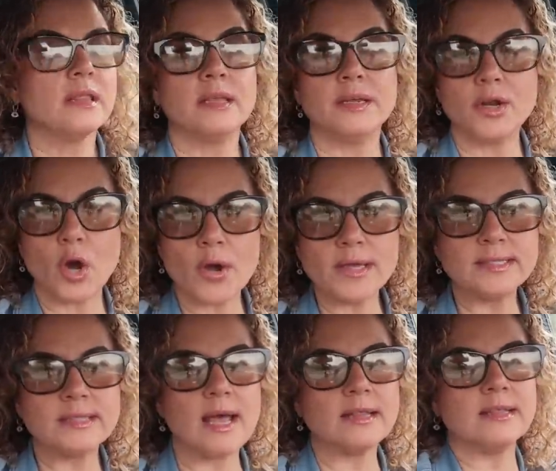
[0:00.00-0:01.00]
The noise
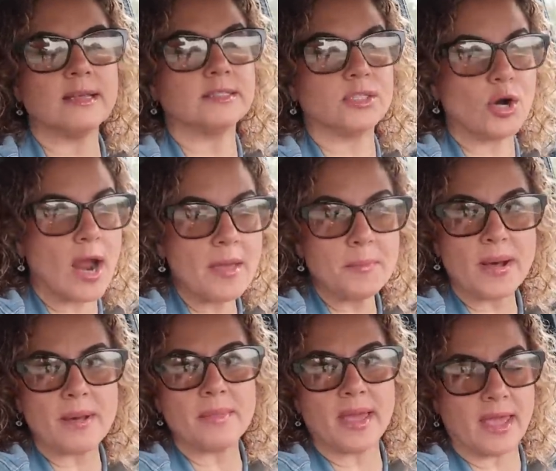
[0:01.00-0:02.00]
that the
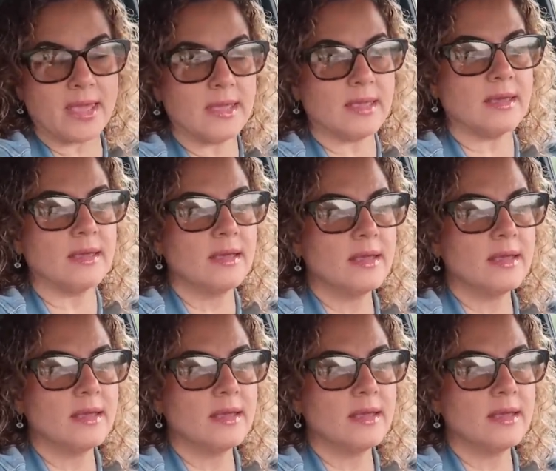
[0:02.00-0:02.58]
tripod make,